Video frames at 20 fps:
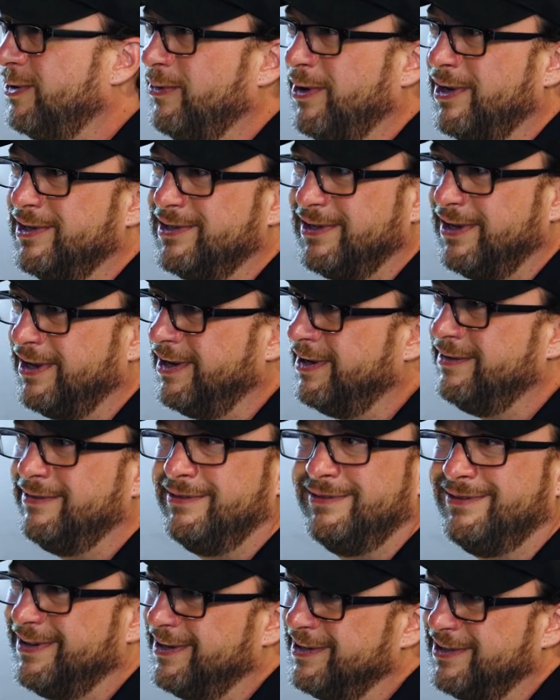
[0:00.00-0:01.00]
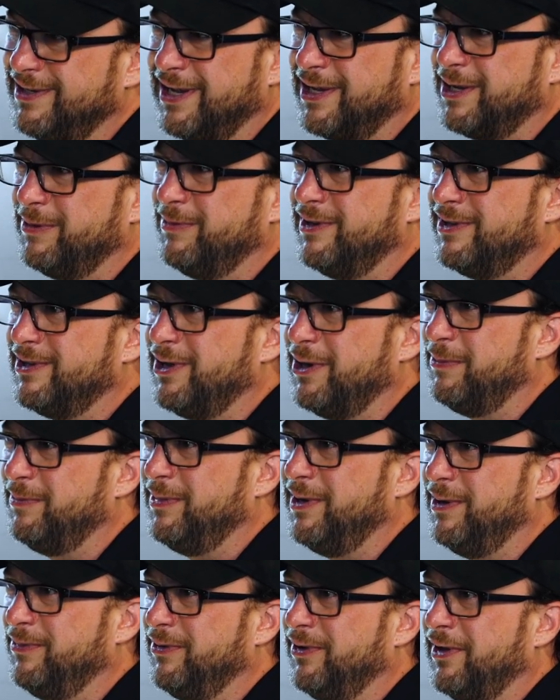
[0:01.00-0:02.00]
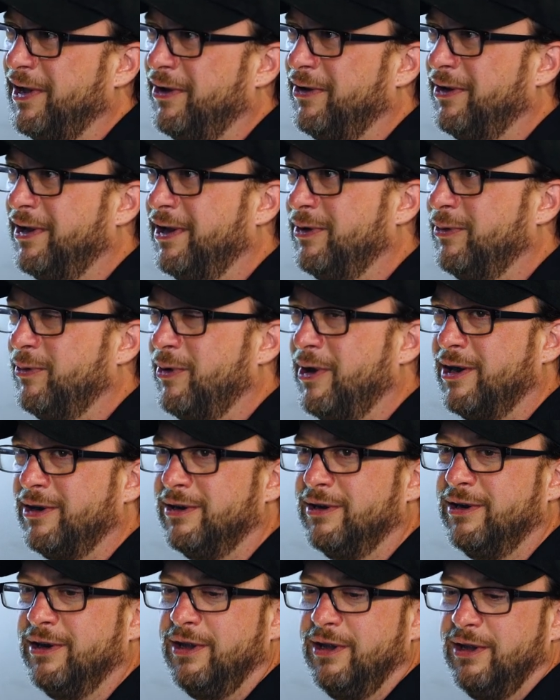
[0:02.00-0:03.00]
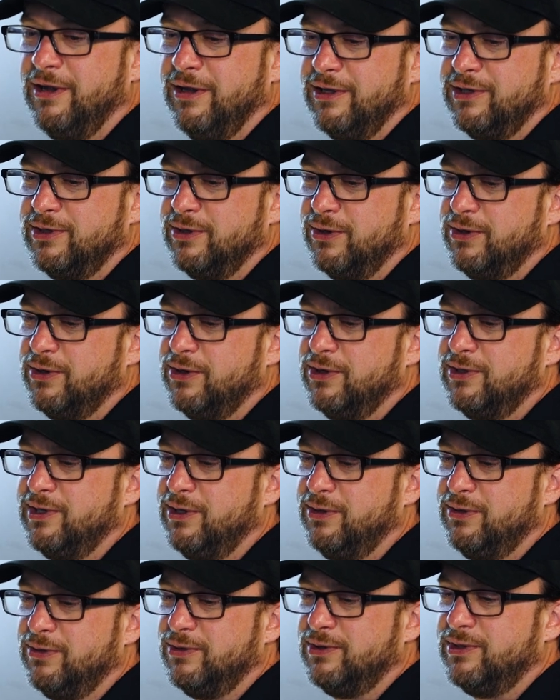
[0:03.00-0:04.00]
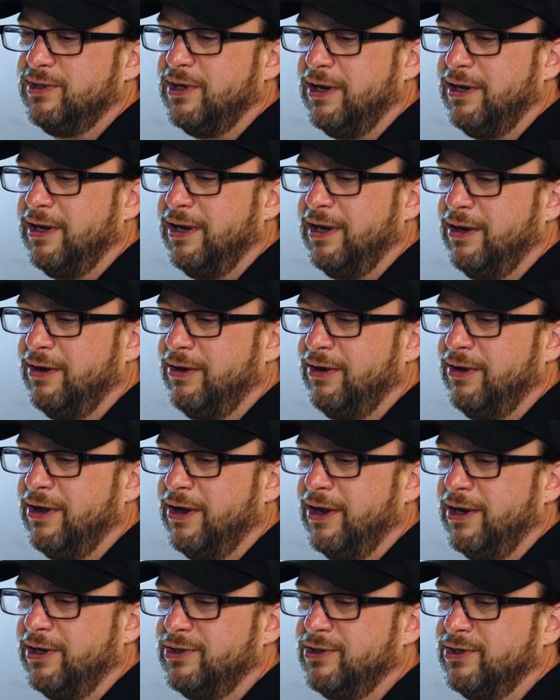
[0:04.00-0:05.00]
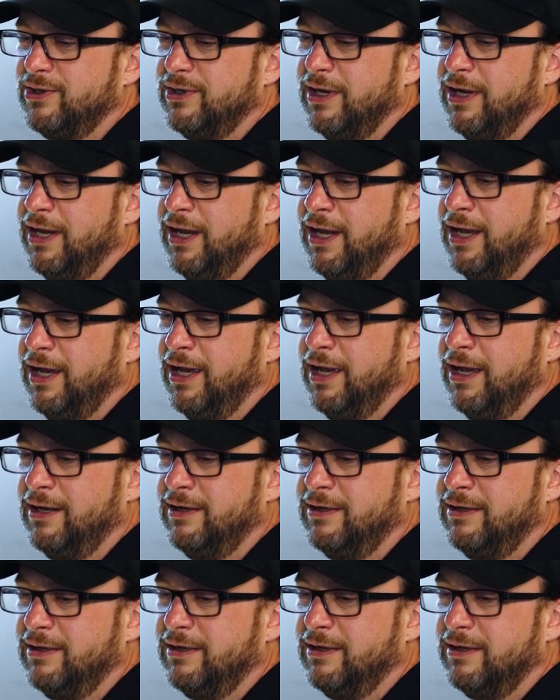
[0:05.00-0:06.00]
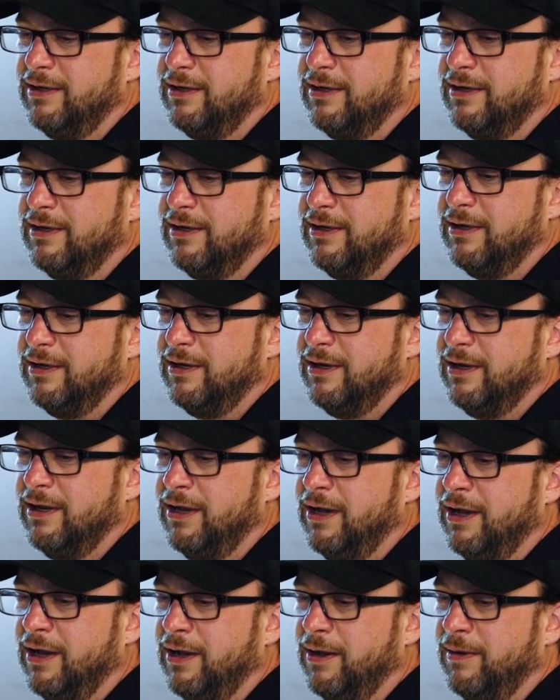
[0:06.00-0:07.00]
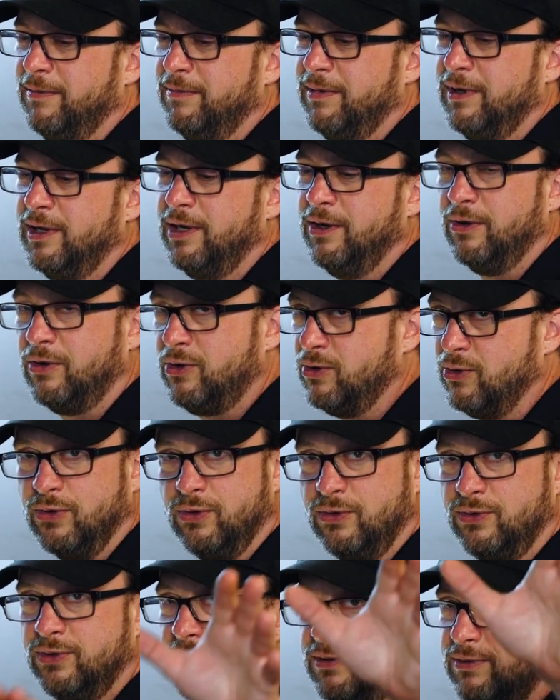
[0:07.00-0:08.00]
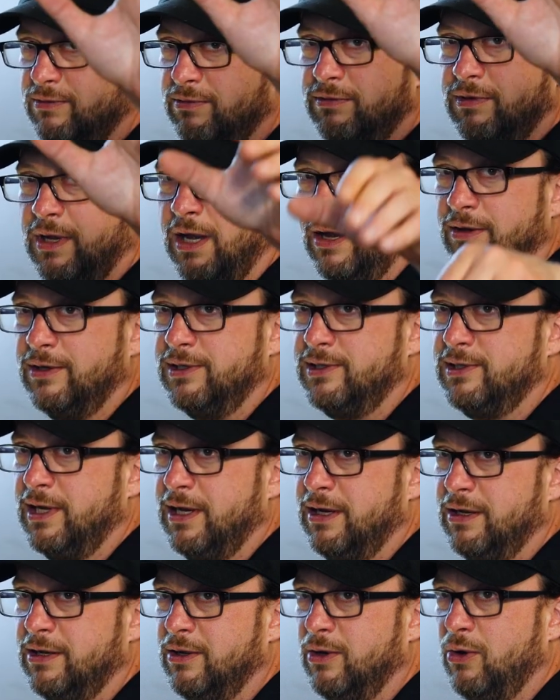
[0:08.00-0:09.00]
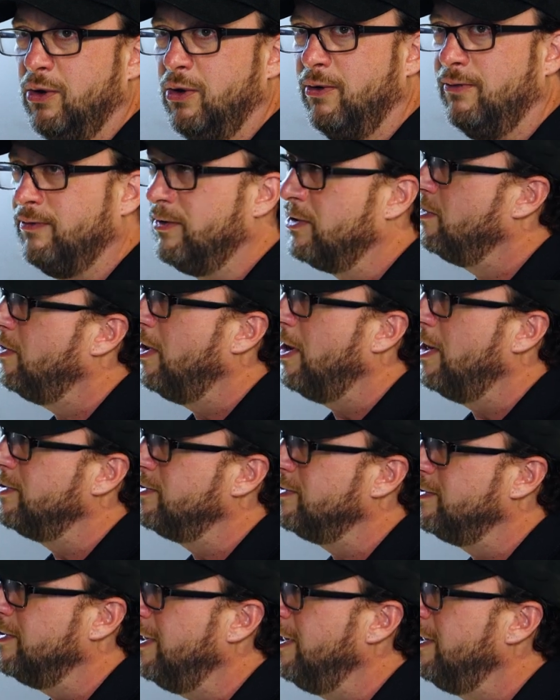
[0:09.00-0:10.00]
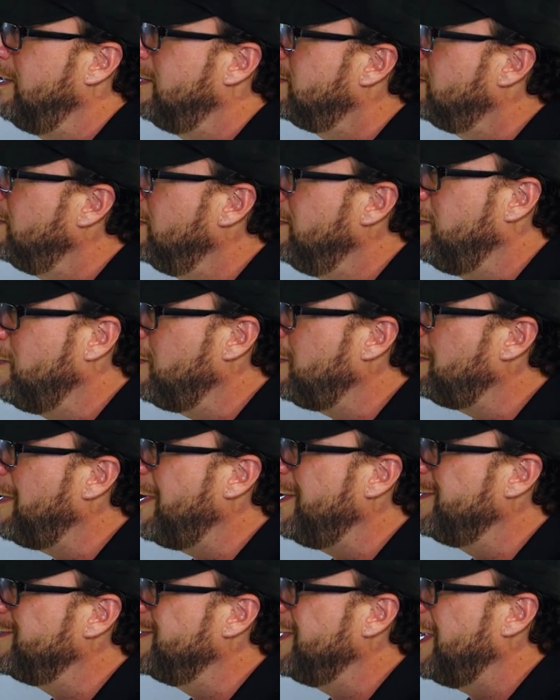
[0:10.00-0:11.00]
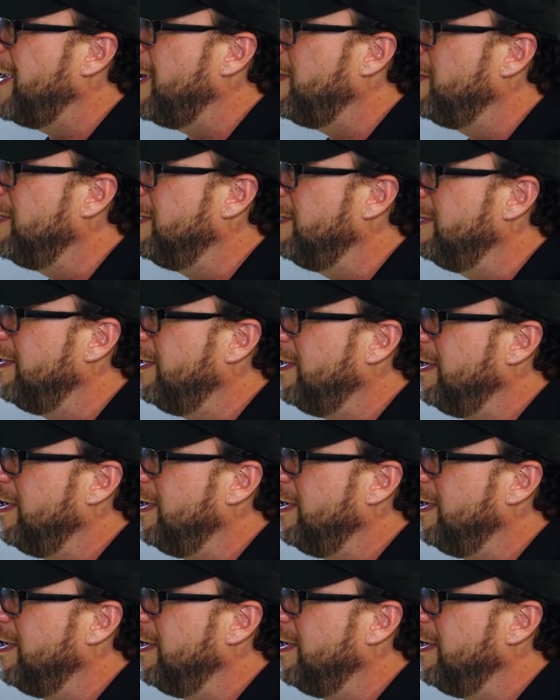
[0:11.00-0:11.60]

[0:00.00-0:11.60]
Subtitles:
Wednesday, there's not going to be a ton of people out on the water. So Thursday through Sunday, it'll launch, and it'll cruise down the Seneca over to Cross Lake, 3-4 miles an hour.